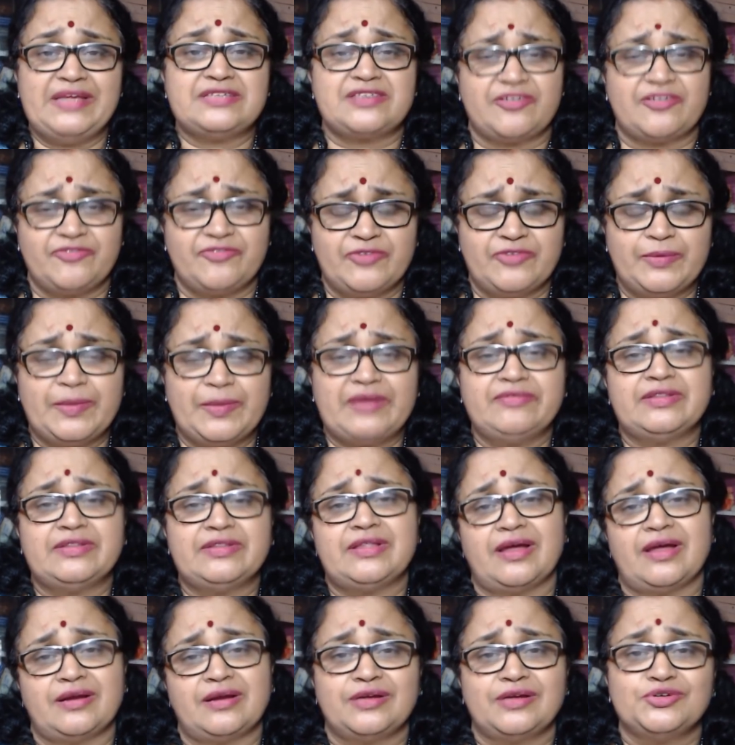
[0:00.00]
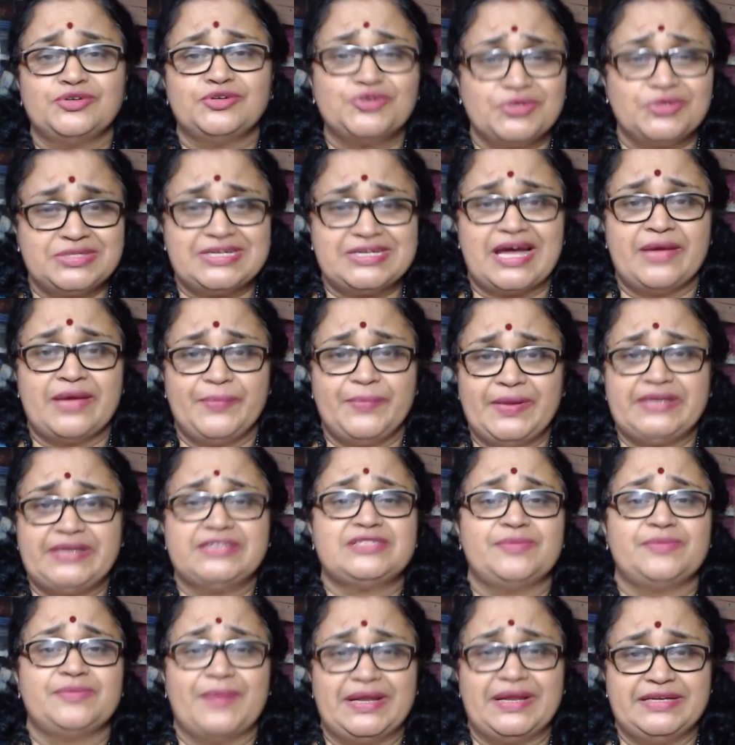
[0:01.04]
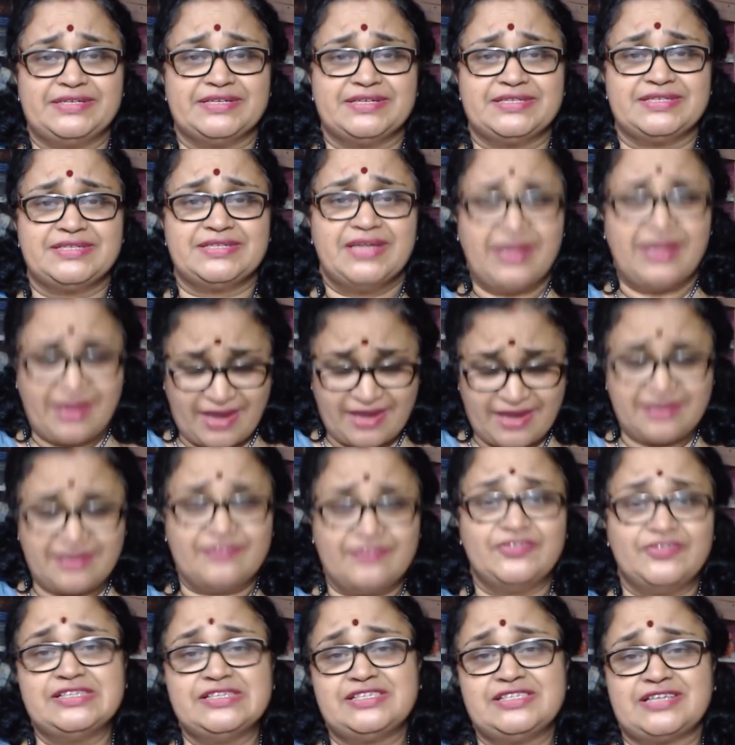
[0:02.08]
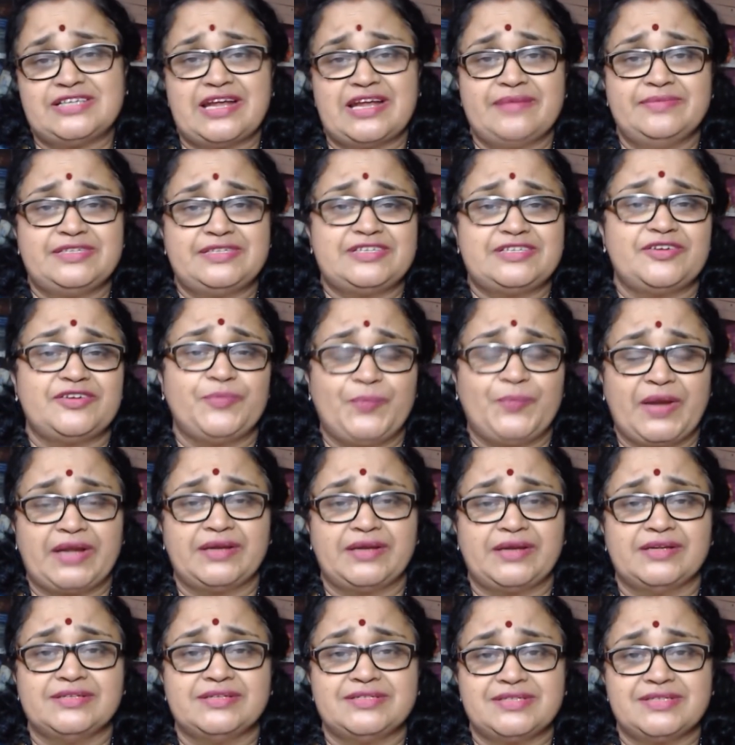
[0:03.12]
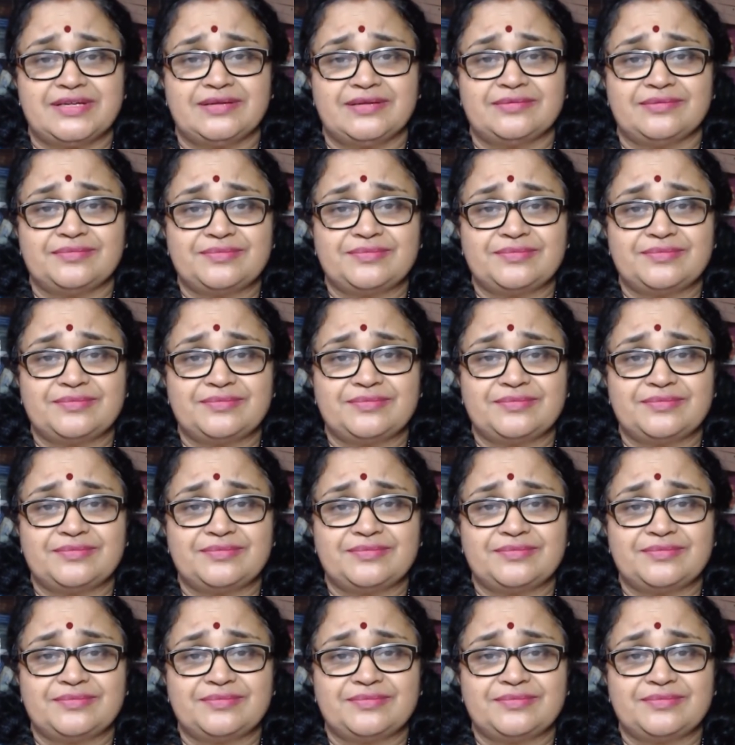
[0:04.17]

of women with uncontrolled diabetes mellitus in the first trimester of pregnancy.